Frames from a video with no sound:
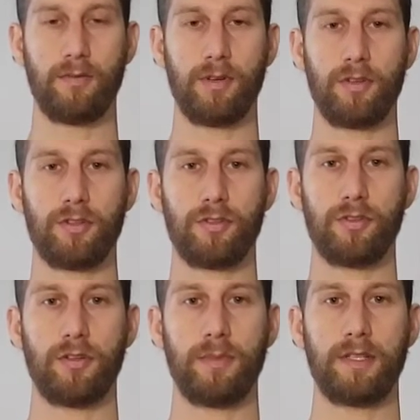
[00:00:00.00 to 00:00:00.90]
where your
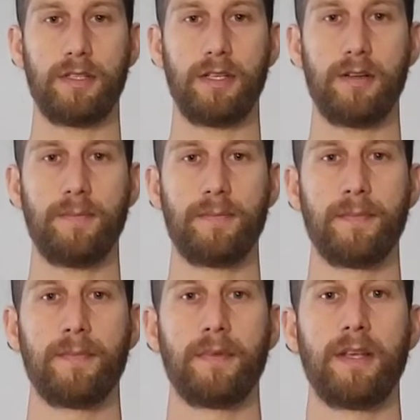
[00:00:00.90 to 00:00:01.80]
sternum is here,
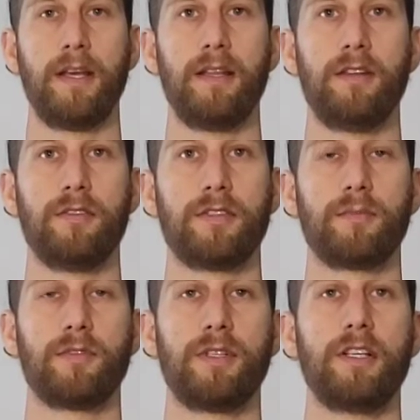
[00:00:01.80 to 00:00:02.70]
and then do some
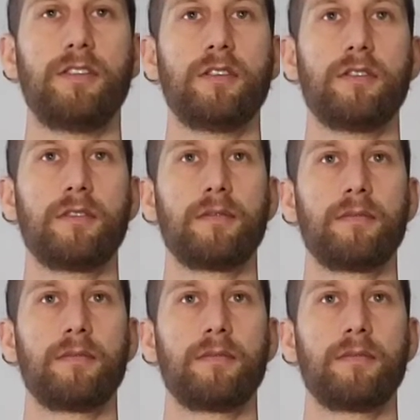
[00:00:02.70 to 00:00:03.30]
rotations.